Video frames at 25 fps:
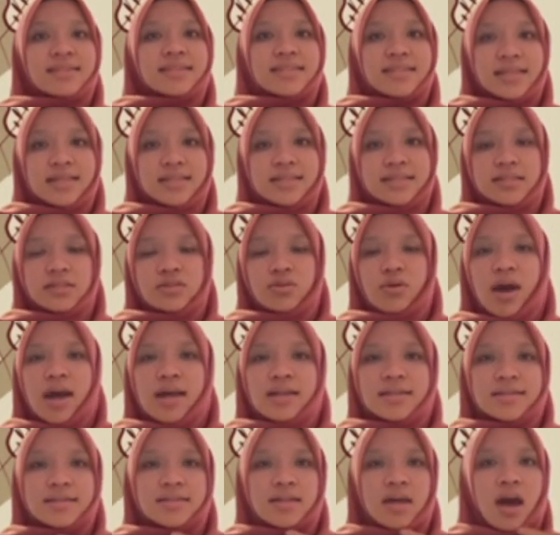seeks to
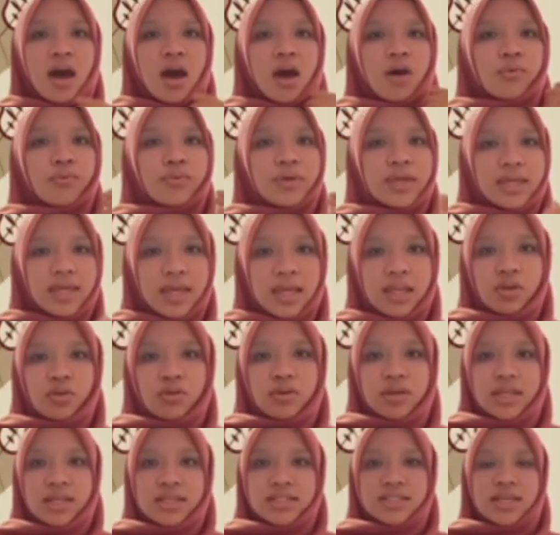answer how we gain
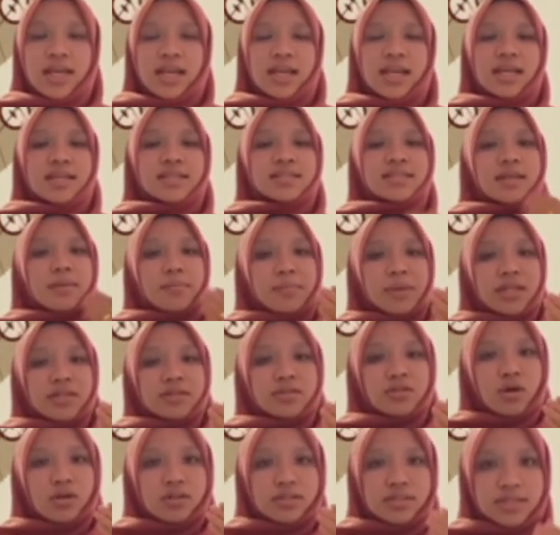knowledge and
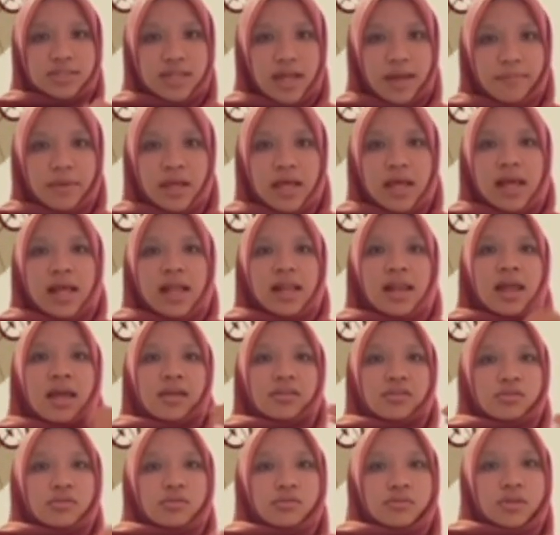establish concepts
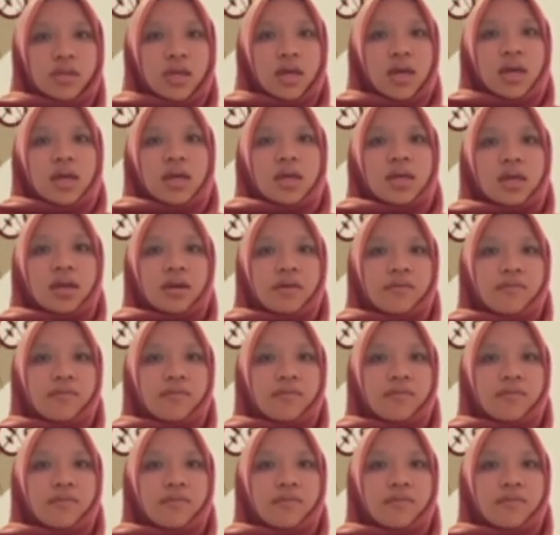like truth. Here,